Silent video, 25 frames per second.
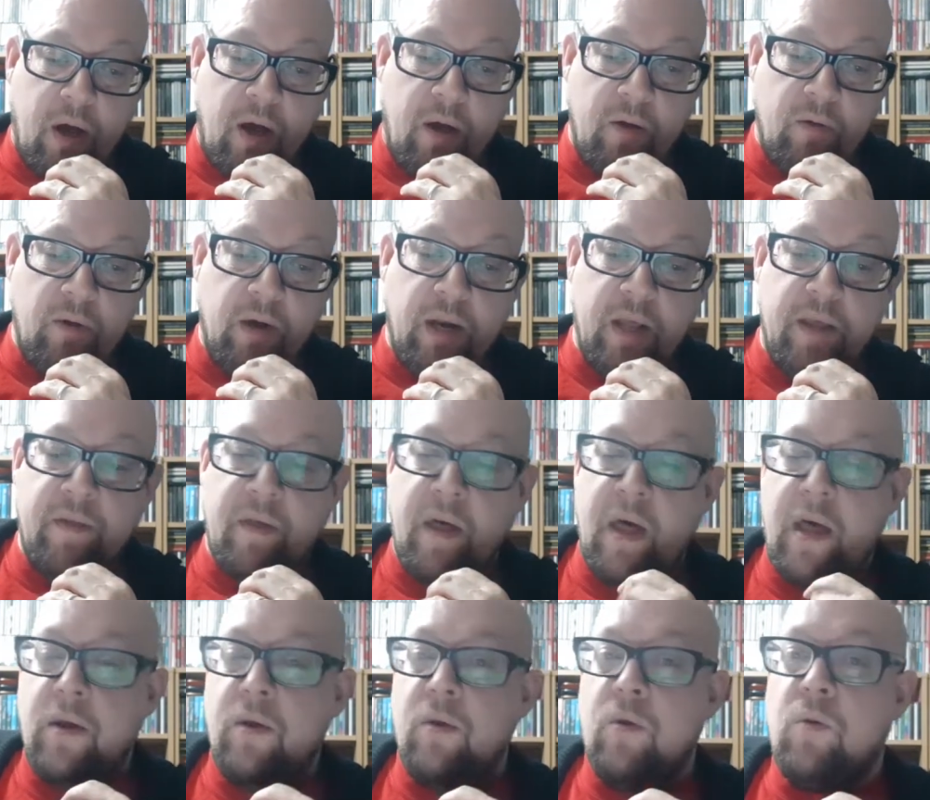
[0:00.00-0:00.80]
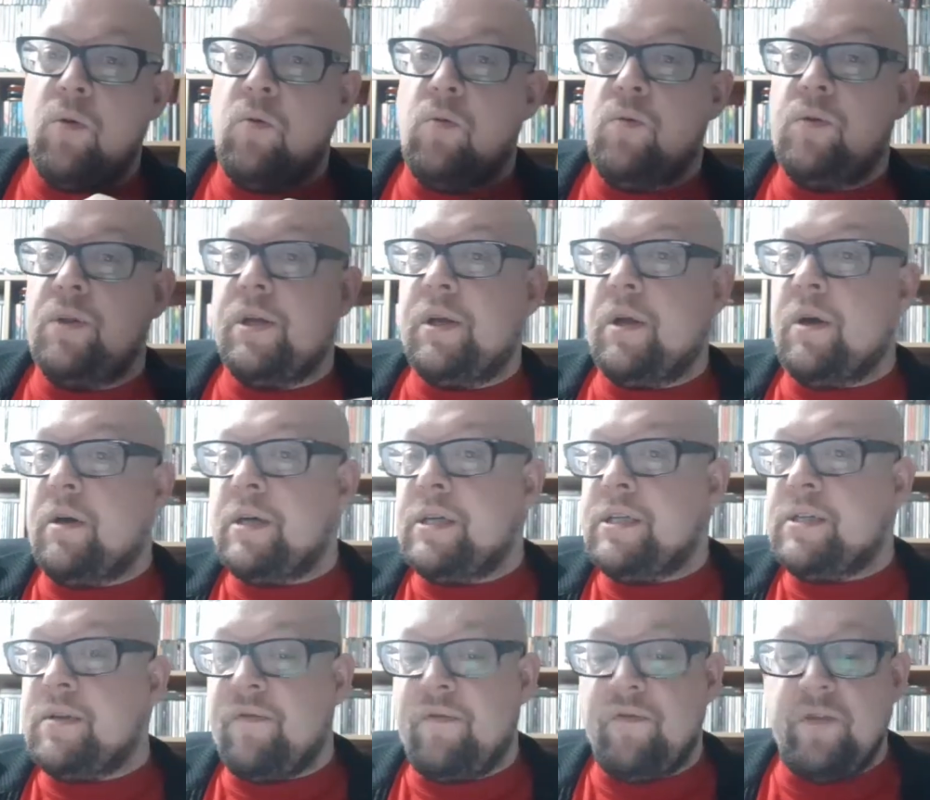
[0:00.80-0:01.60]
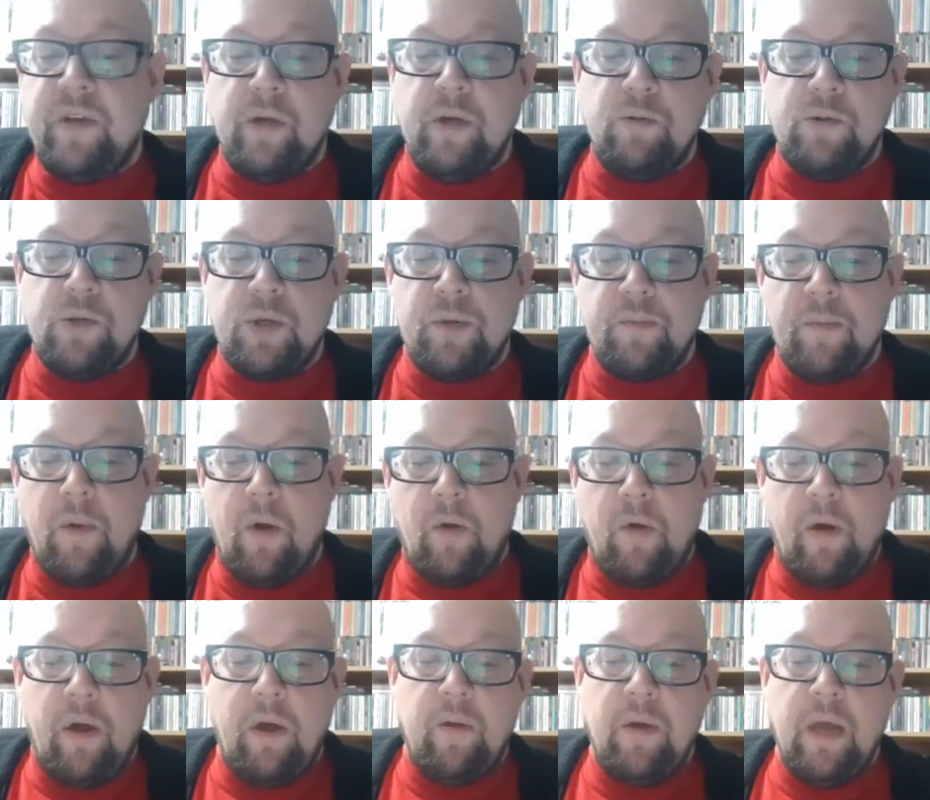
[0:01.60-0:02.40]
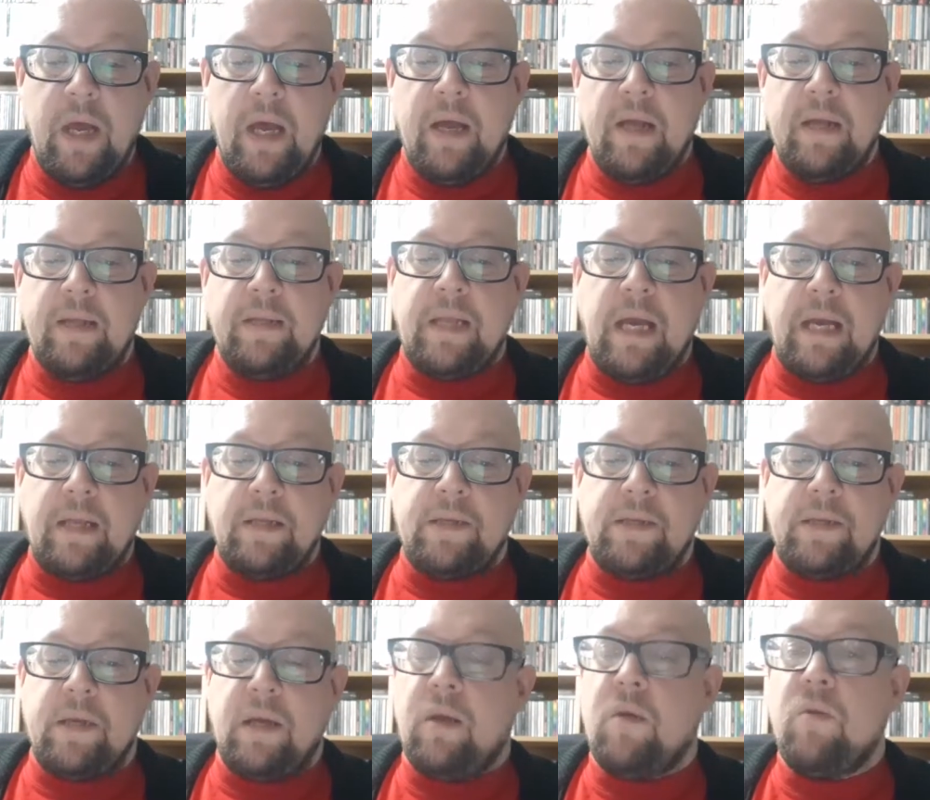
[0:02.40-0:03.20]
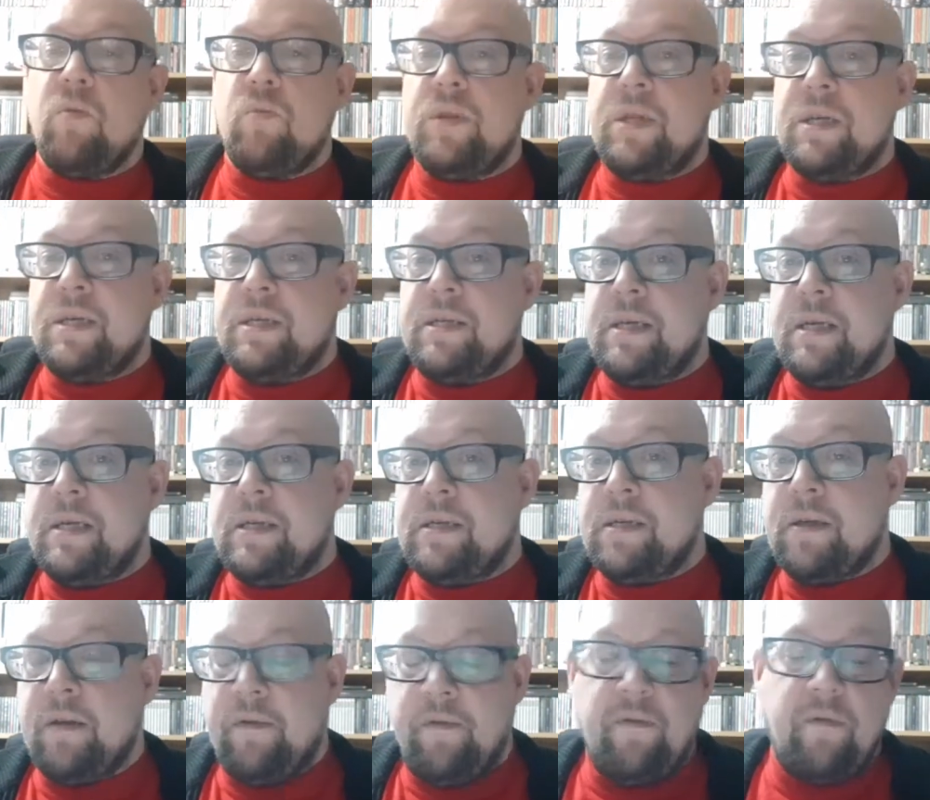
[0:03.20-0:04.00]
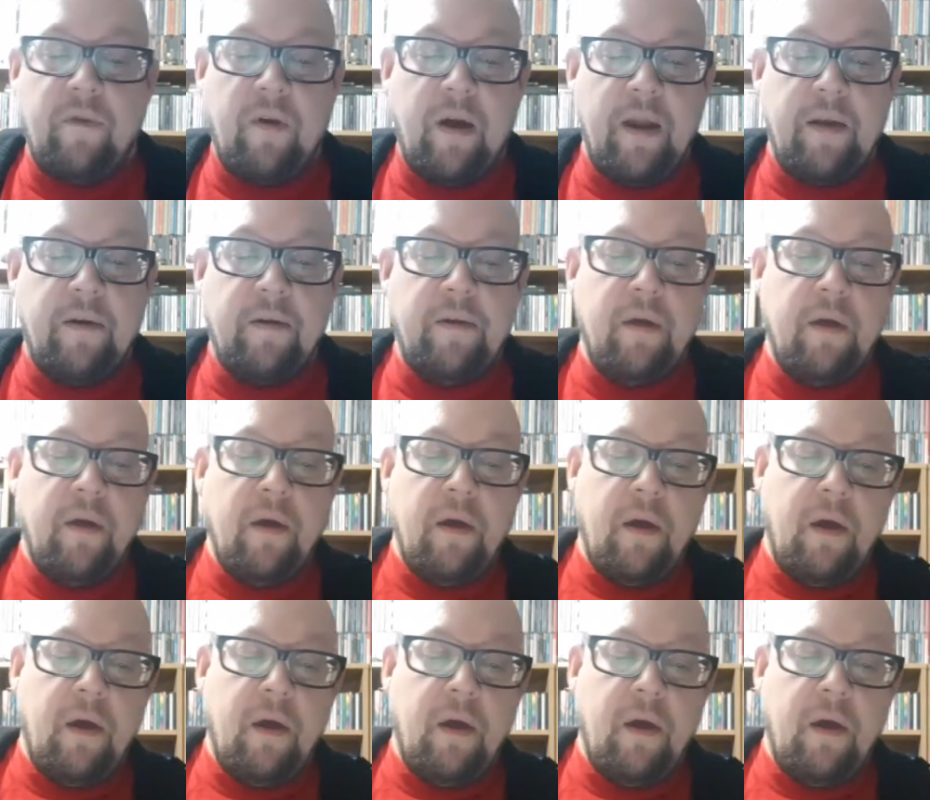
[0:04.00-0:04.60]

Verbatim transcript: only then, all the night, fused tomorrow, dancing with a distant friend.